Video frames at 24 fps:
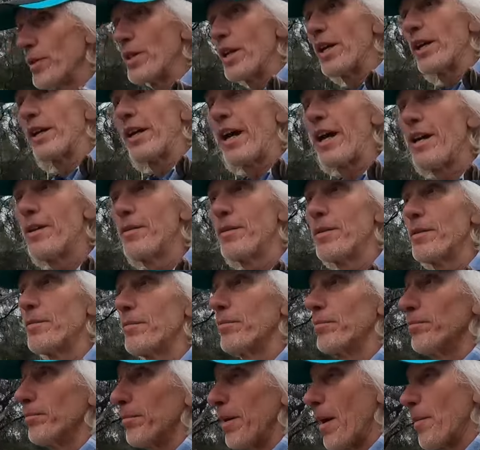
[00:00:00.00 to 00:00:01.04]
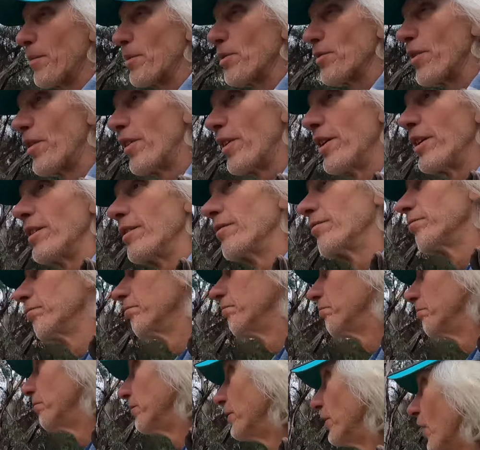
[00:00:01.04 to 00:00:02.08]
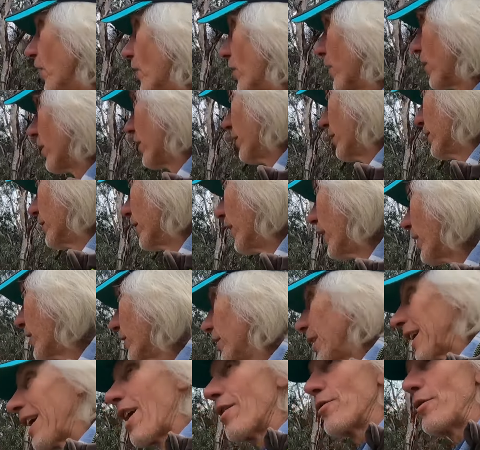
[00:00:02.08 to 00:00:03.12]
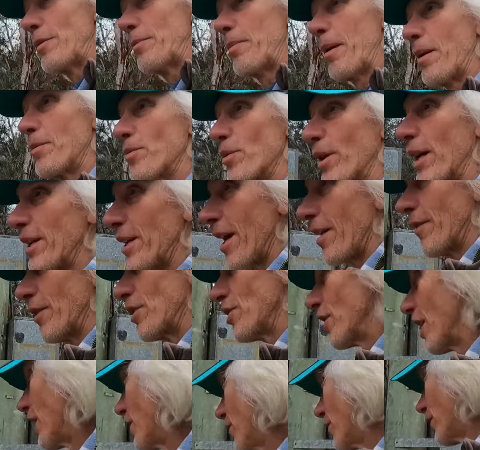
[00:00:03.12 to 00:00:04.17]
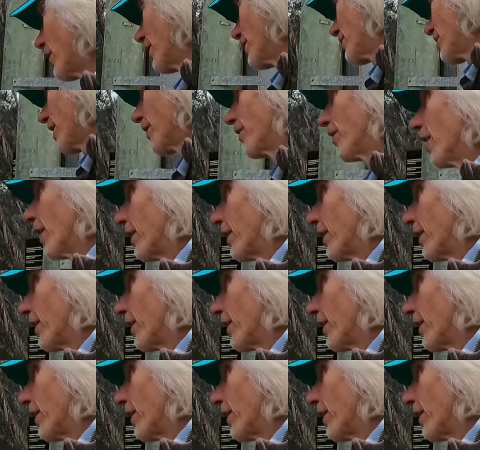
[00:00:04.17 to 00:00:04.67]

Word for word: was okay, the pub was very not like the country pubs where they have a chat to you and stuff